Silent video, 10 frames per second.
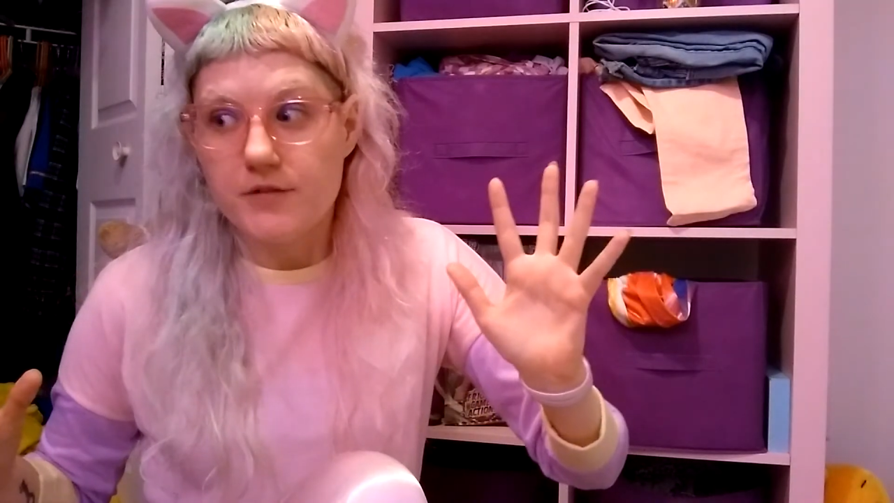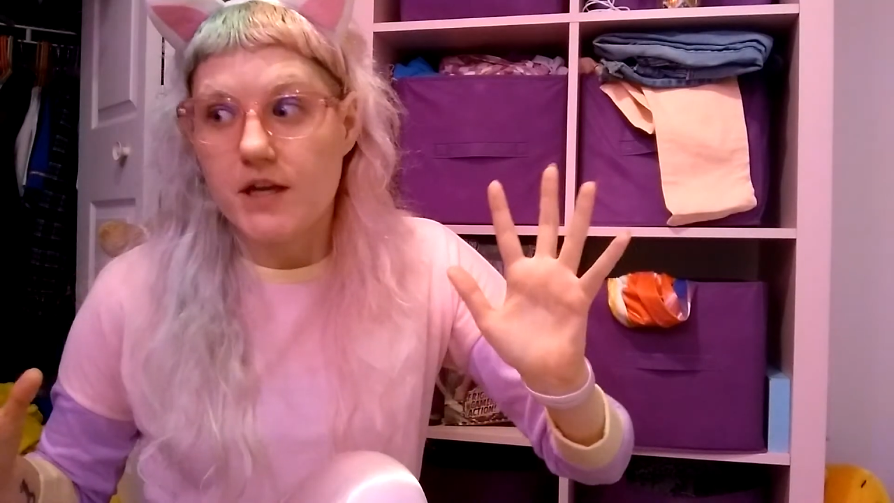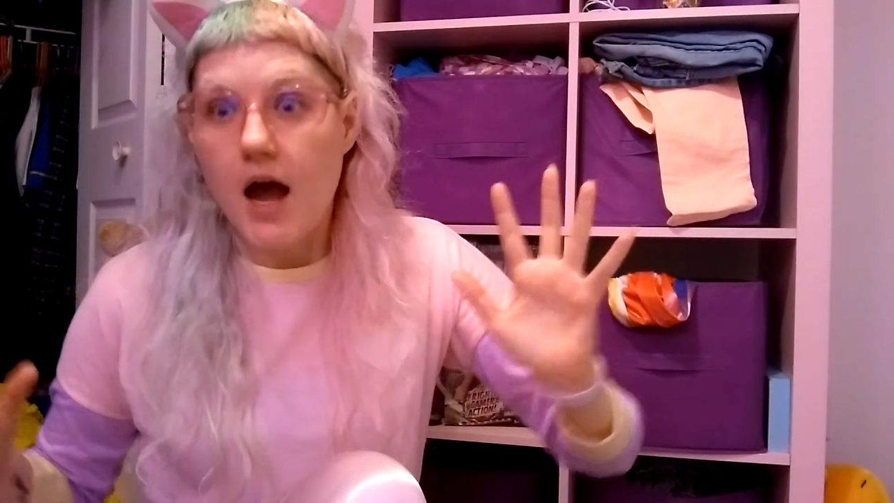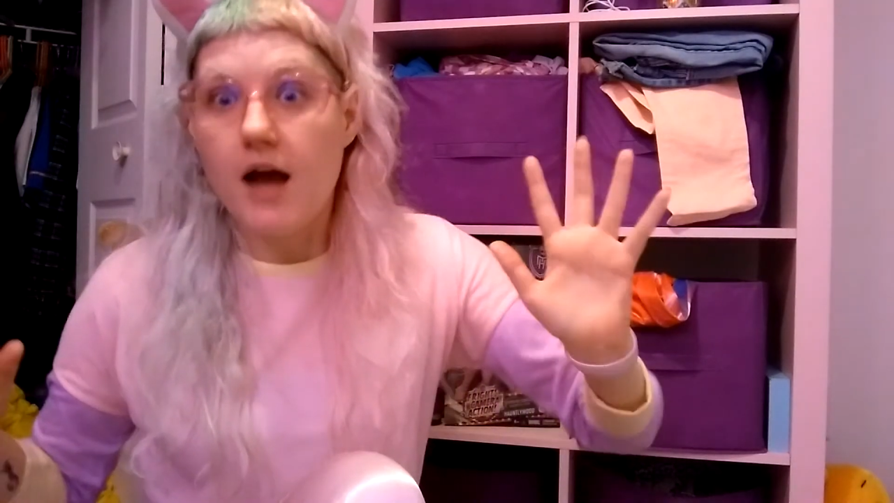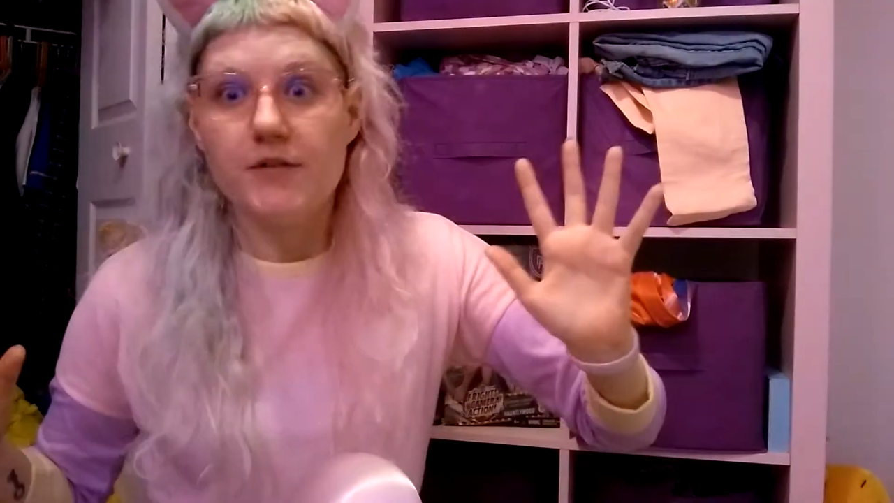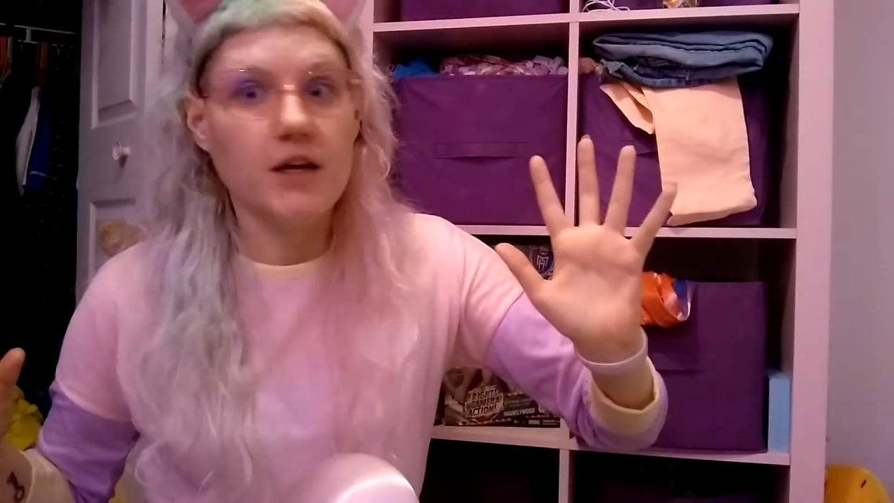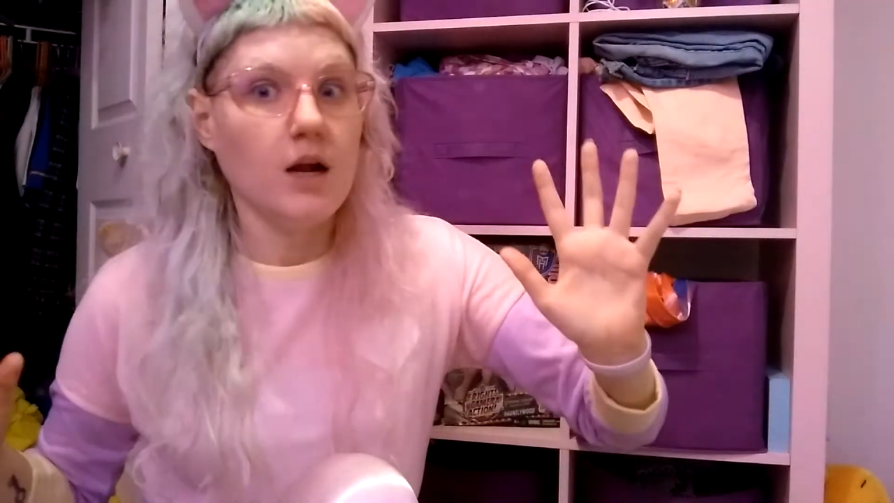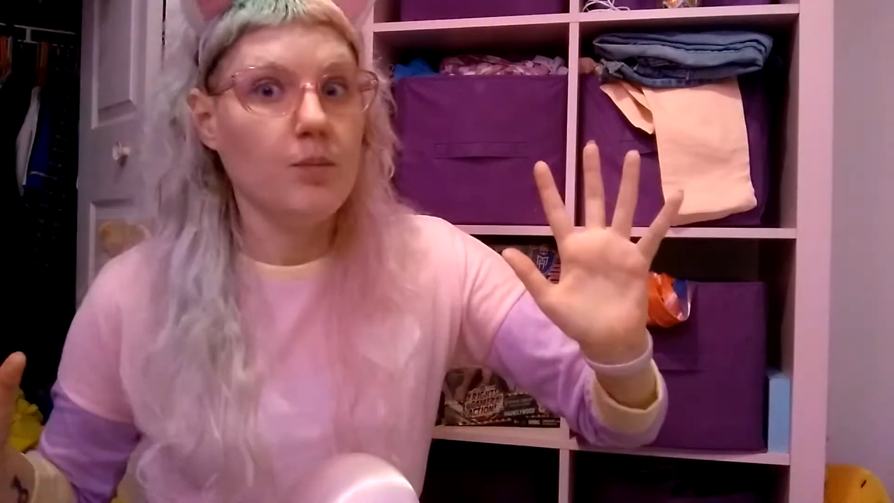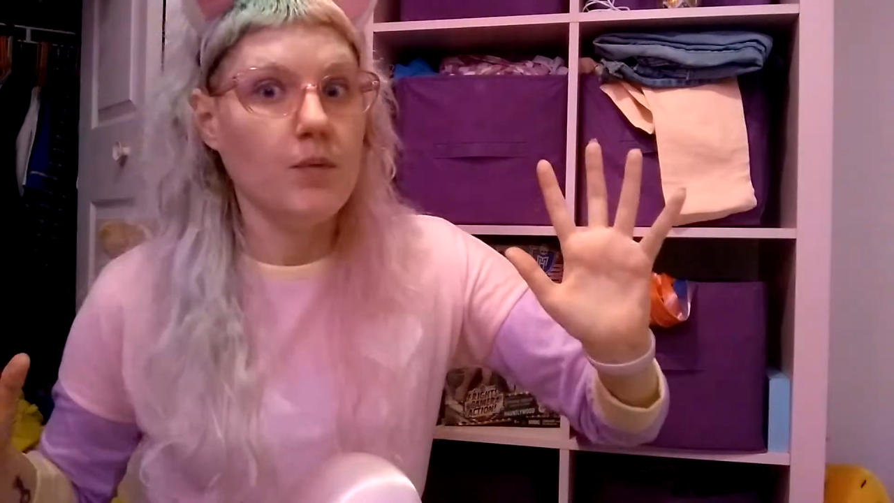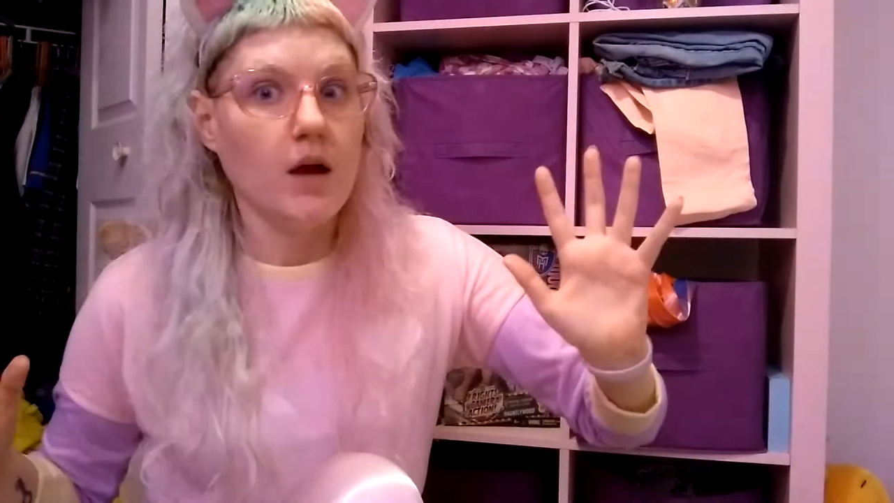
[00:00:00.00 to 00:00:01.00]
have to get
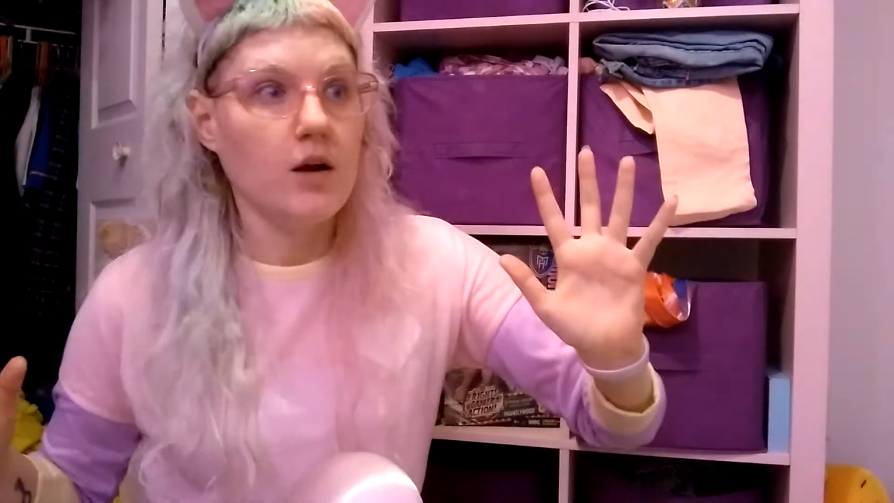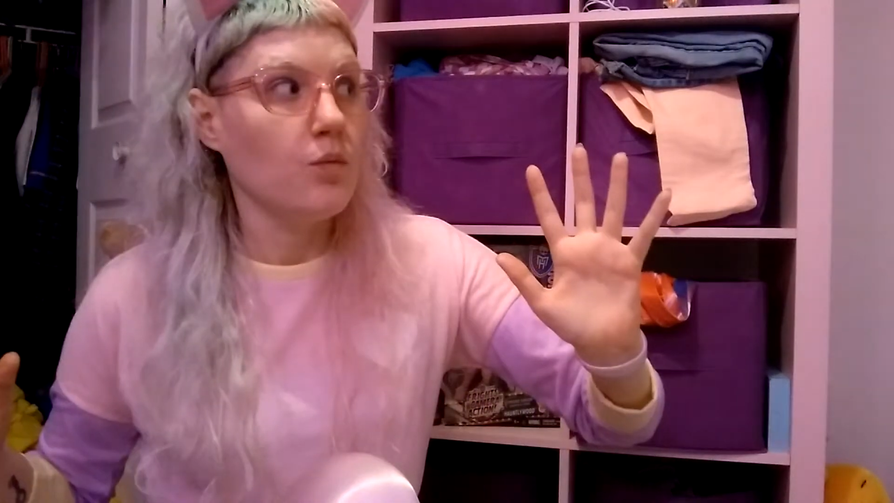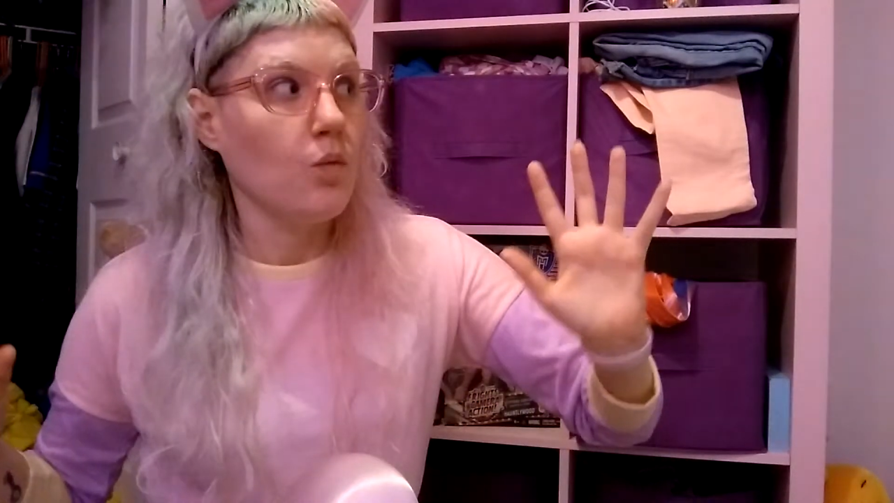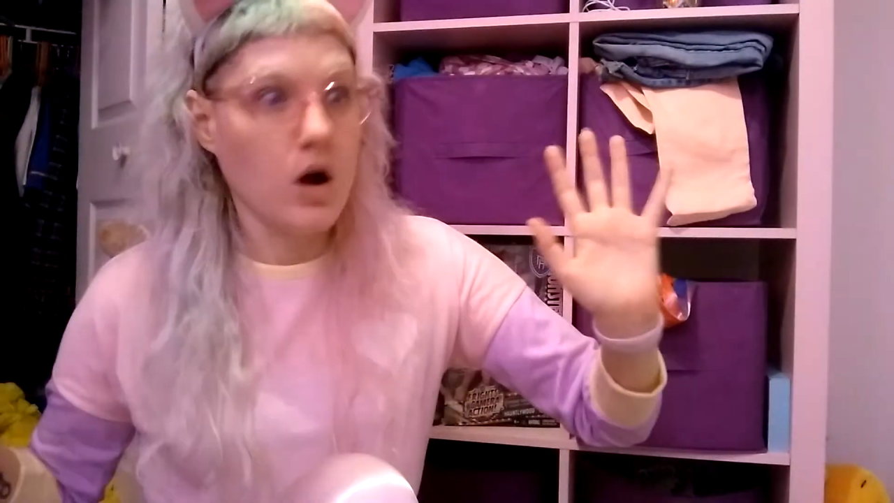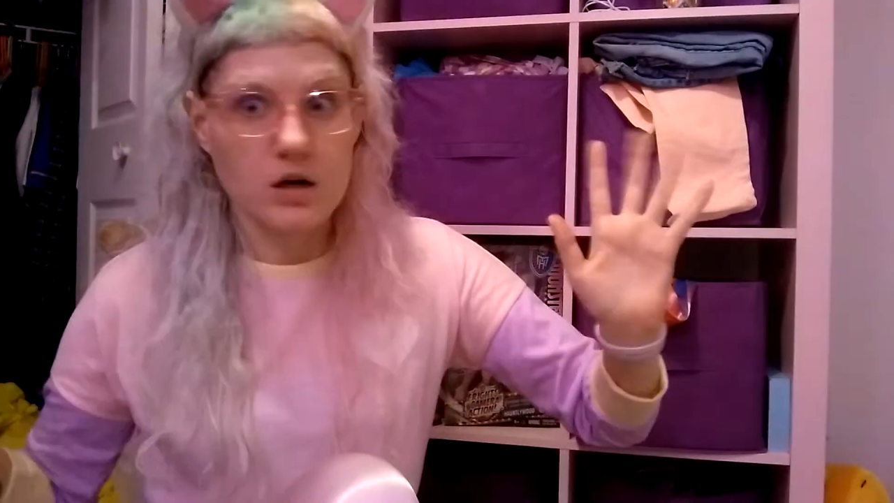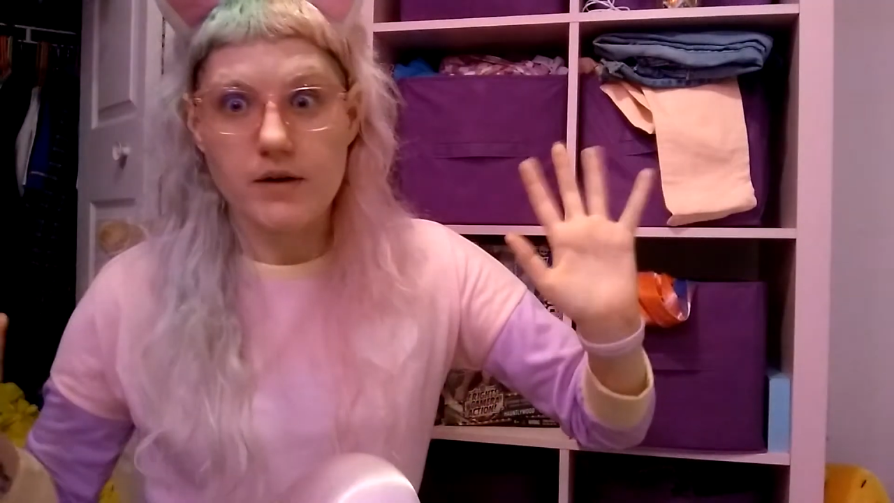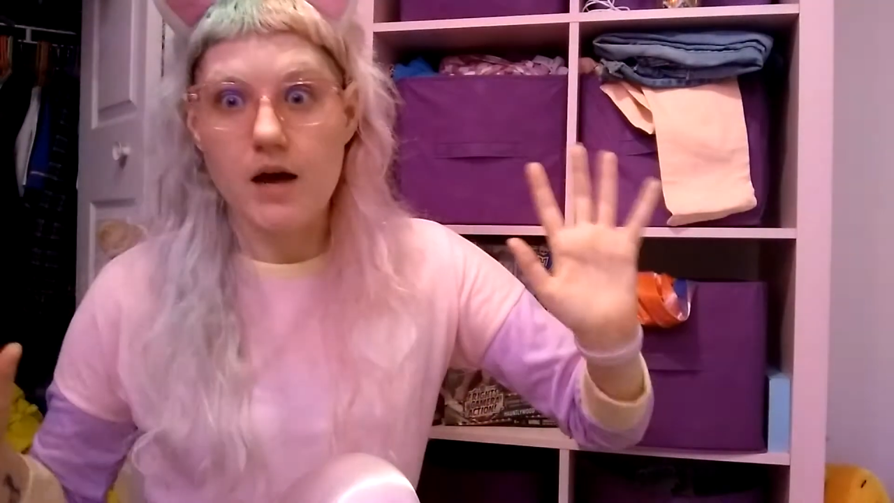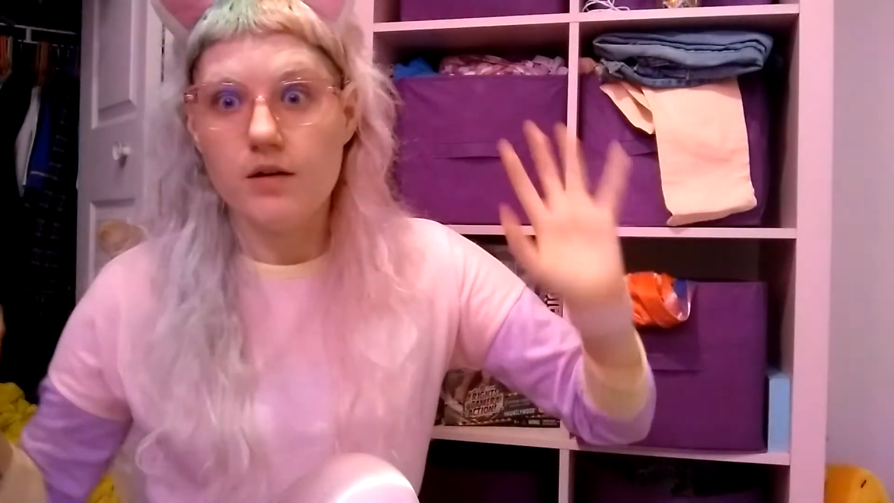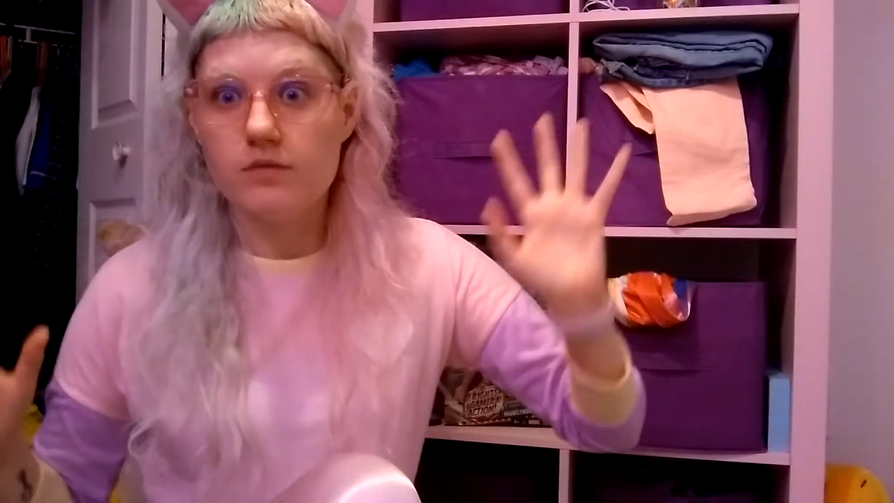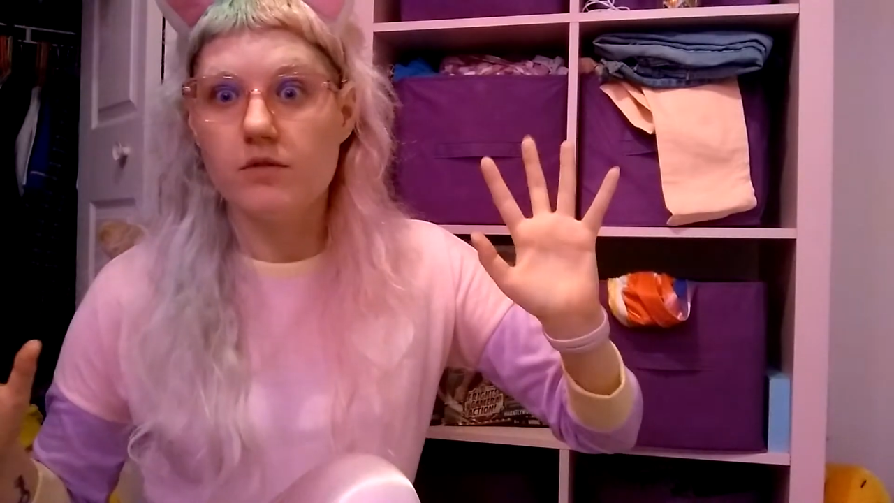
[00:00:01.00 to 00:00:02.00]
up and walk
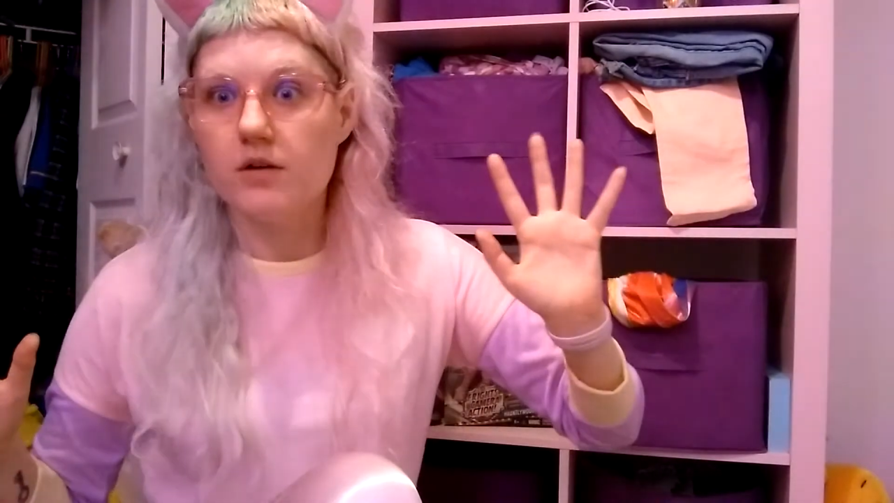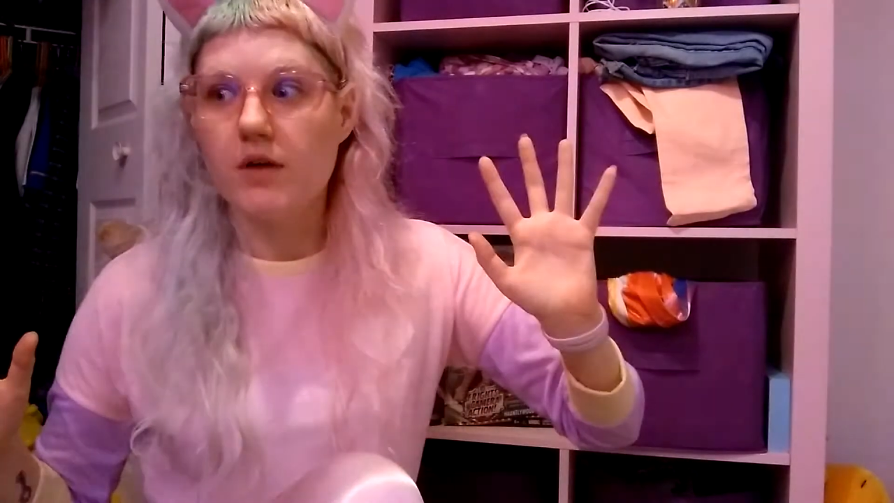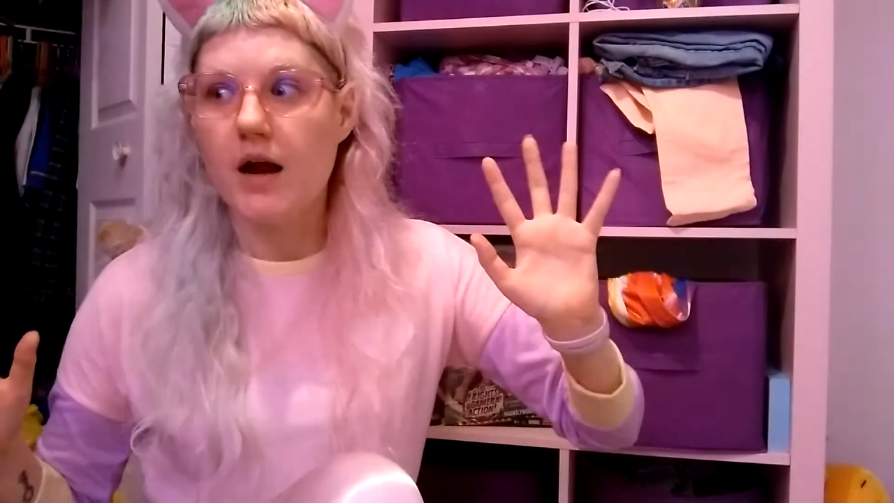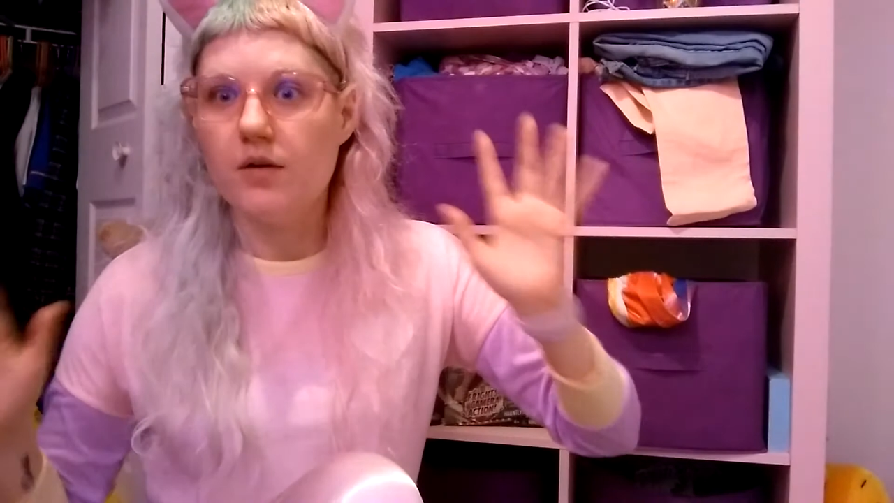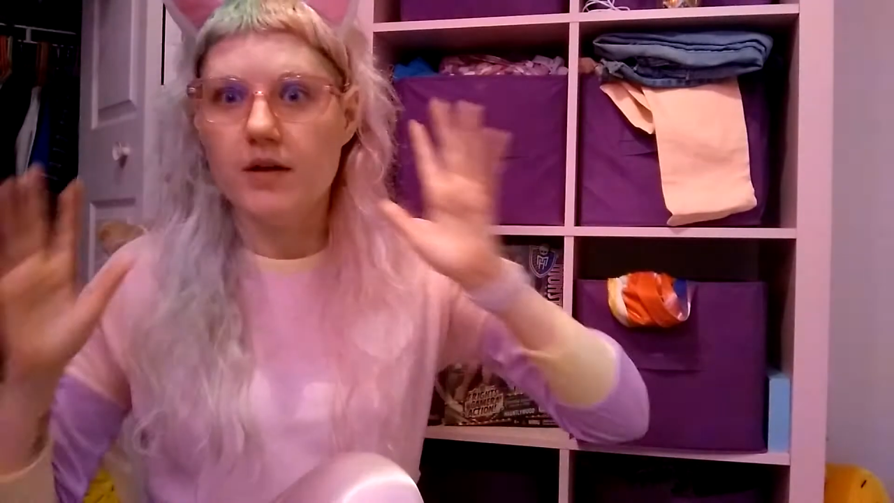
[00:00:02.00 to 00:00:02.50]
around and run around,